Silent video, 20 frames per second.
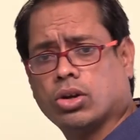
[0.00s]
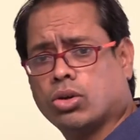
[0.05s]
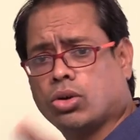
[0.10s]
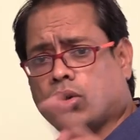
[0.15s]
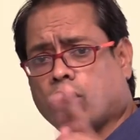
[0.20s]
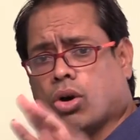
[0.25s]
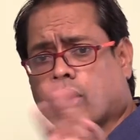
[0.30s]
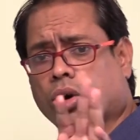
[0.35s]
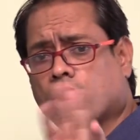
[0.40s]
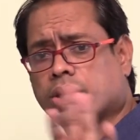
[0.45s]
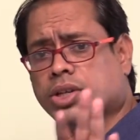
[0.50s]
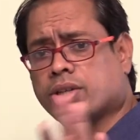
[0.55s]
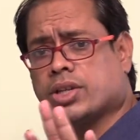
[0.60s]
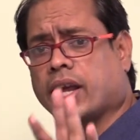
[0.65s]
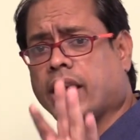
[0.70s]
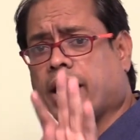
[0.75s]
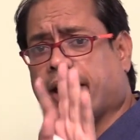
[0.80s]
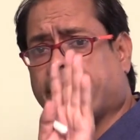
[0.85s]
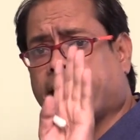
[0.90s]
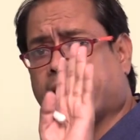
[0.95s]
Don't
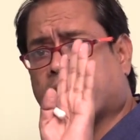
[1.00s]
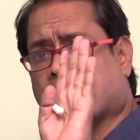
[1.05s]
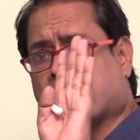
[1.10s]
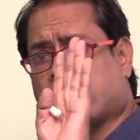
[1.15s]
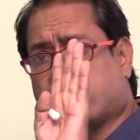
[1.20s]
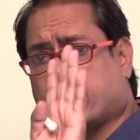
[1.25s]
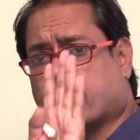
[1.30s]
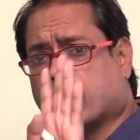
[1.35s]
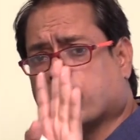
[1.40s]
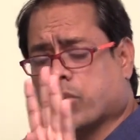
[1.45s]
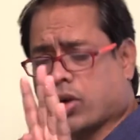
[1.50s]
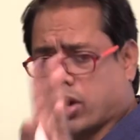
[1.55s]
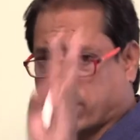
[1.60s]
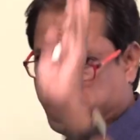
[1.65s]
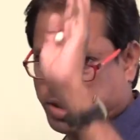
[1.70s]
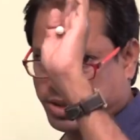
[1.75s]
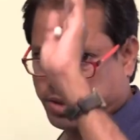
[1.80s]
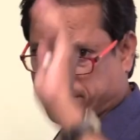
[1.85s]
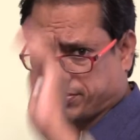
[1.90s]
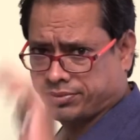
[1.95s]
say intermediate
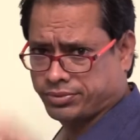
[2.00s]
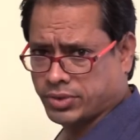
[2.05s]
products.